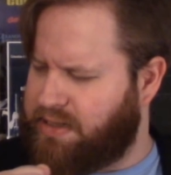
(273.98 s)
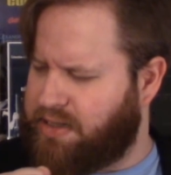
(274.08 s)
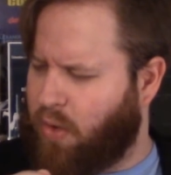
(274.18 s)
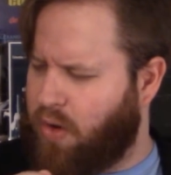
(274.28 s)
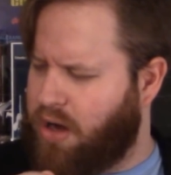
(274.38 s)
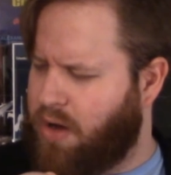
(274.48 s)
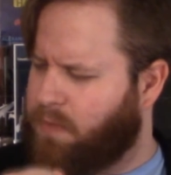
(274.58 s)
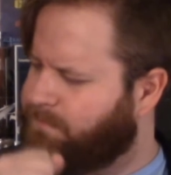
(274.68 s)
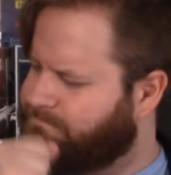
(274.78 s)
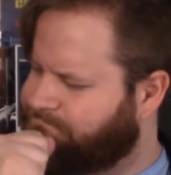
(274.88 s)

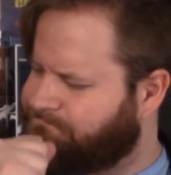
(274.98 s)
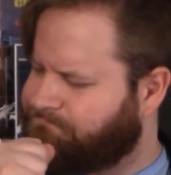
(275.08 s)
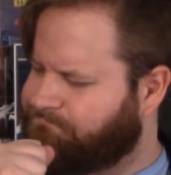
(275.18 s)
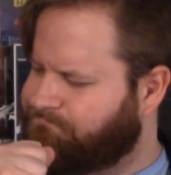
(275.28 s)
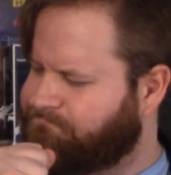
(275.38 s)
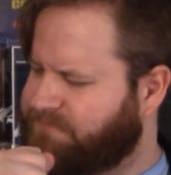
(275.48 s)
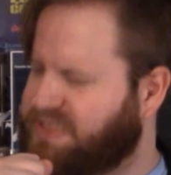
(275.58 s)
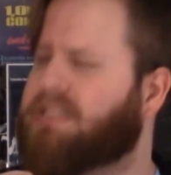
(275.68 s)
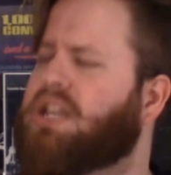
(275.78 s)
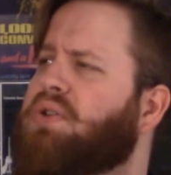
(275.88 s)
Gordo,
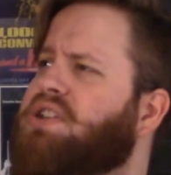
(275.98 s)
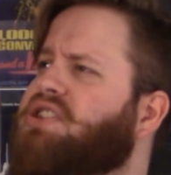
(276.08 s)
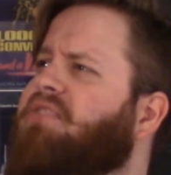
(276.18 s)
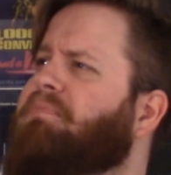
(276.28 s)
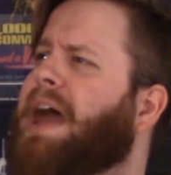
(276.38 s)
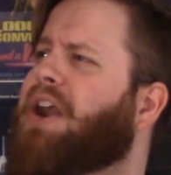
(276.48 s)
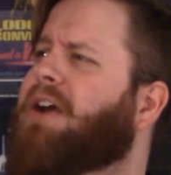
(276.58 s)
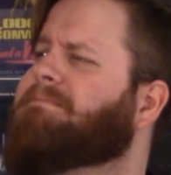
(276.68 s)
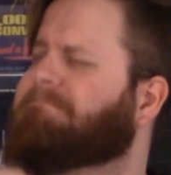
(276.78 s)
you deserve better.